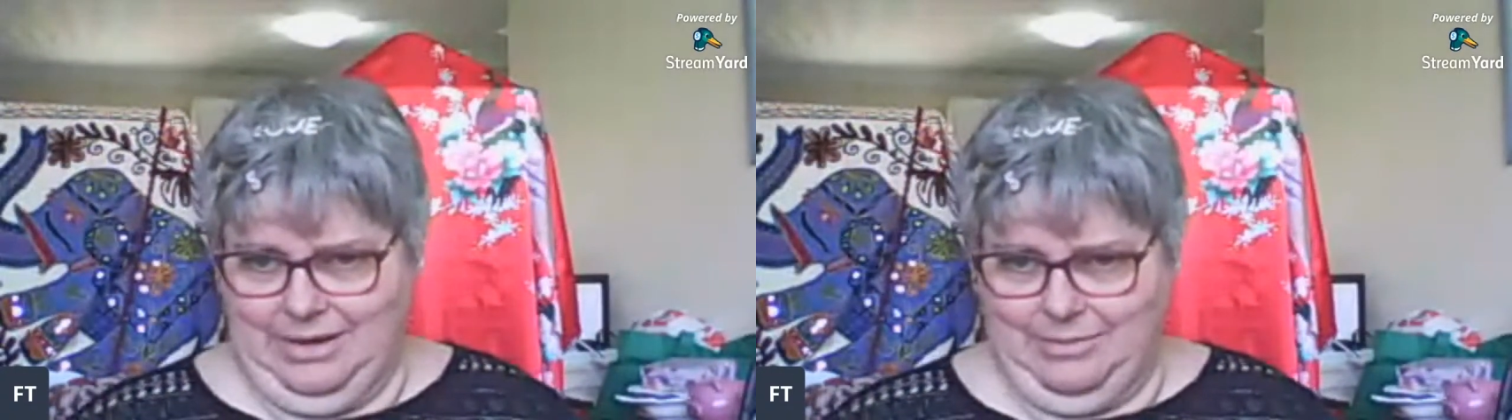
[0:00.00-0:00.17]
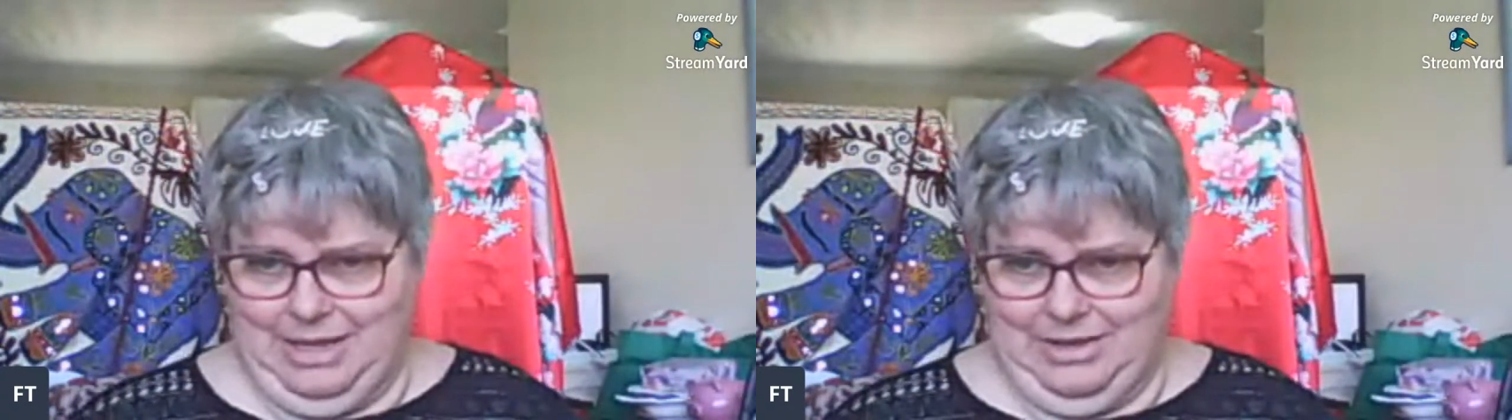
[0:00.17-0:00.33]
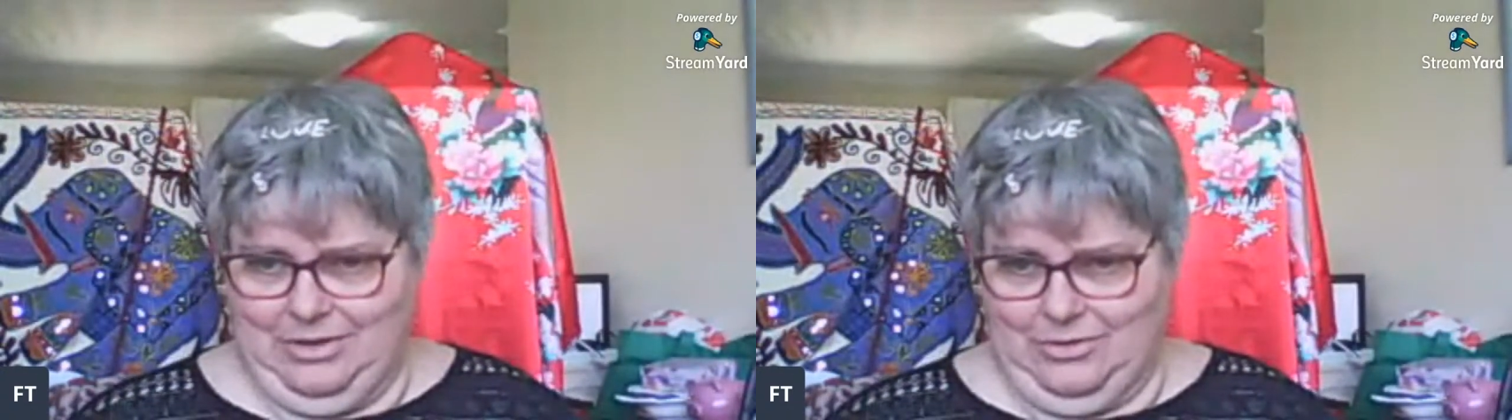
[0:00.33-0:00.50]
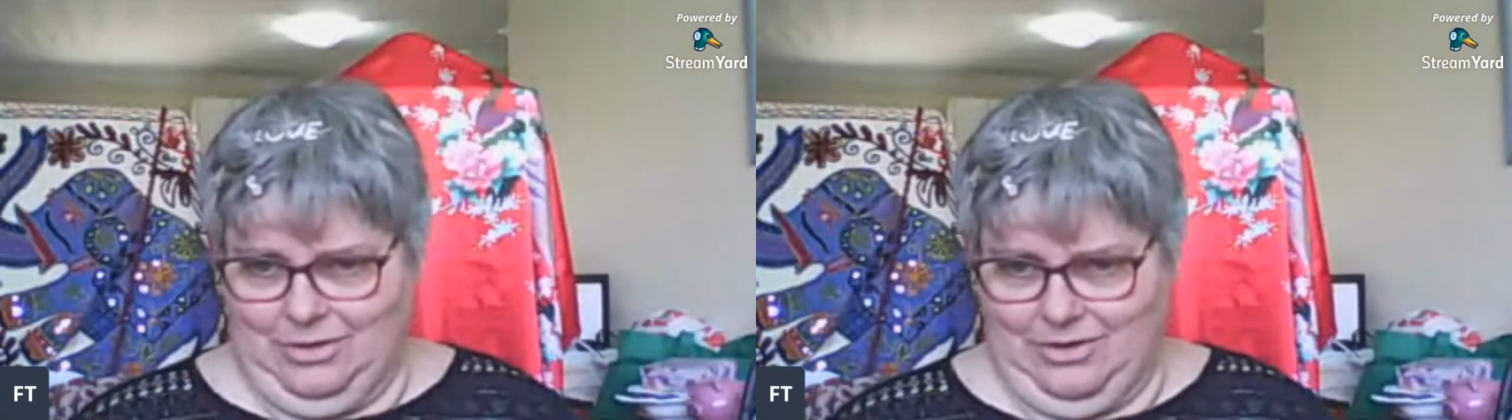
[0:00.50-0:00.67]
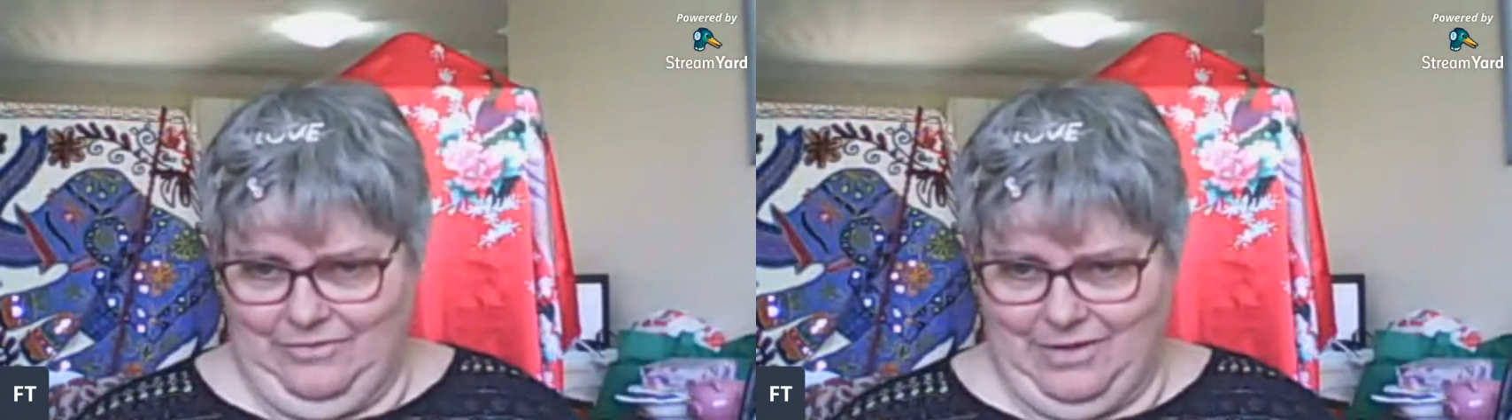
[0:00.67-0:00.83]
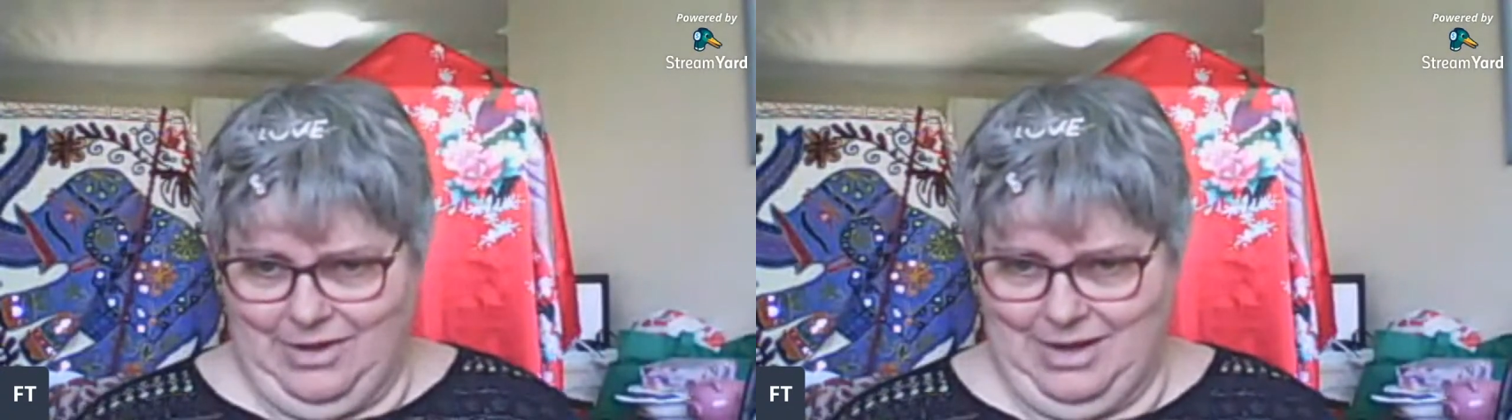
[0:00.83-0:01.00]
message on your
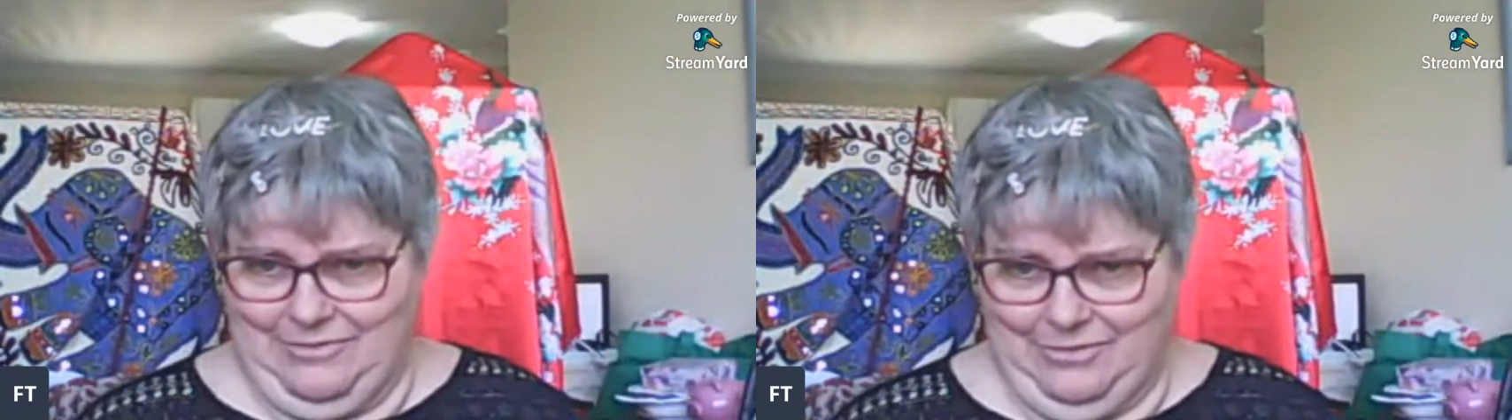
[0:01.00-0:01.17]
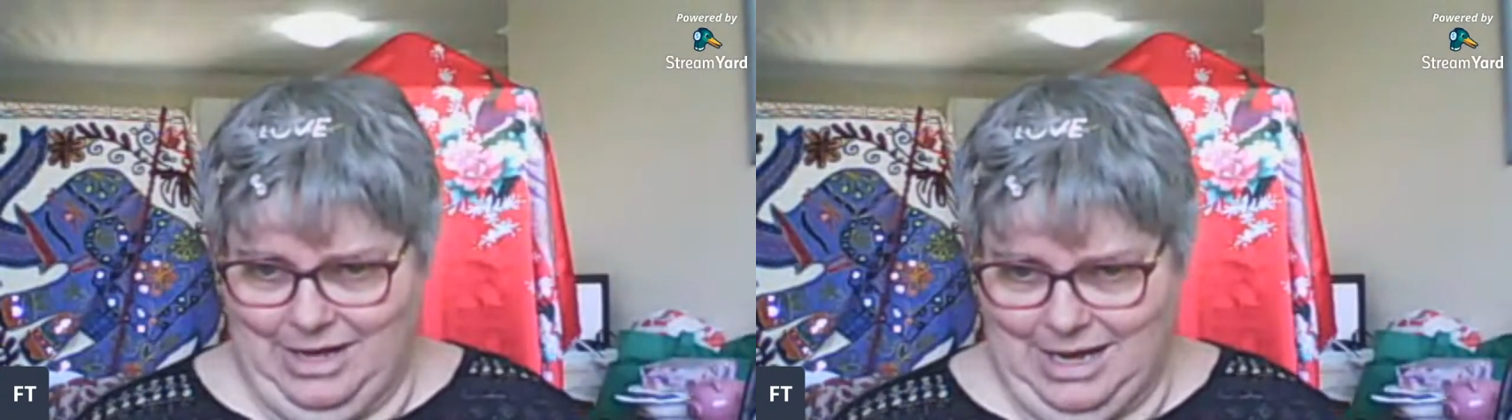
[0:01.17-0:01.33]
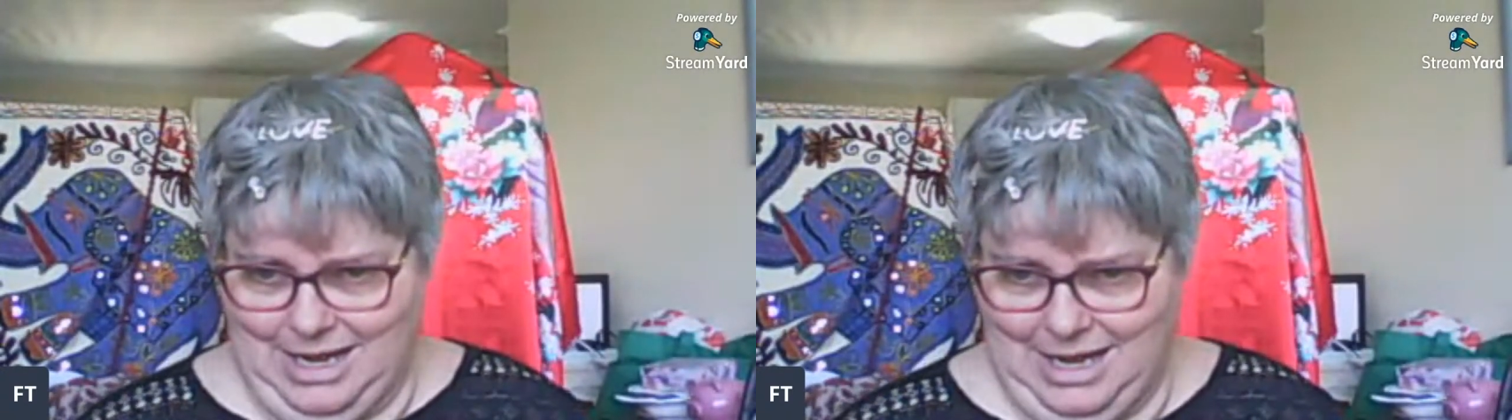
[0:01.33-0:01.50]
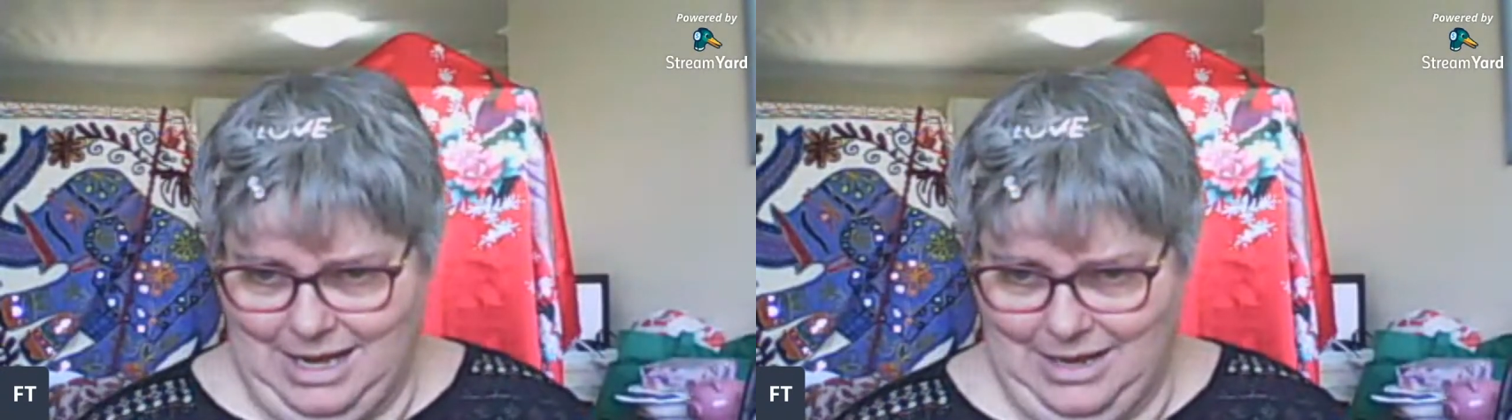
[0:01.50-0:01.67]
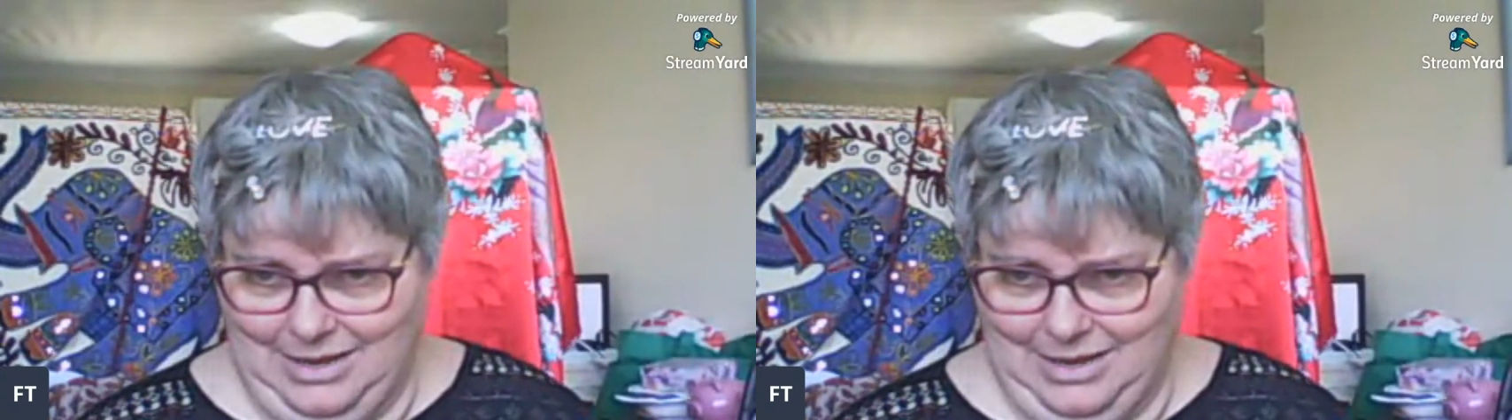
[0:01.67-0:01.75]
phone every day?